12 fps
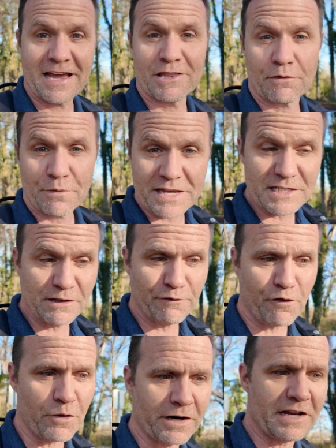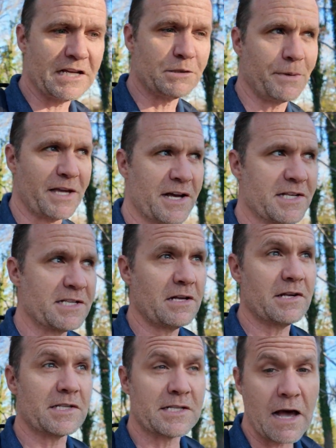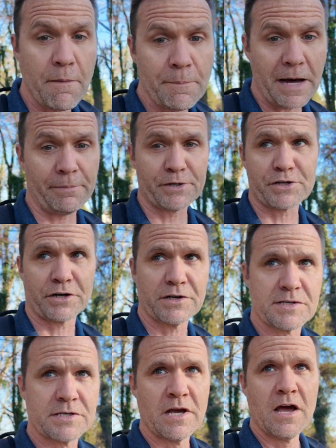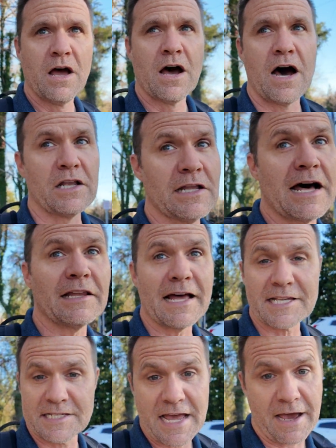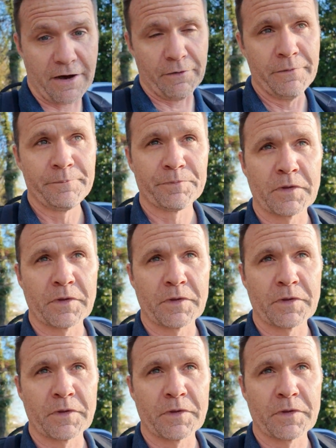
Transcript: And the reason for it is because some publishers, a lot less now,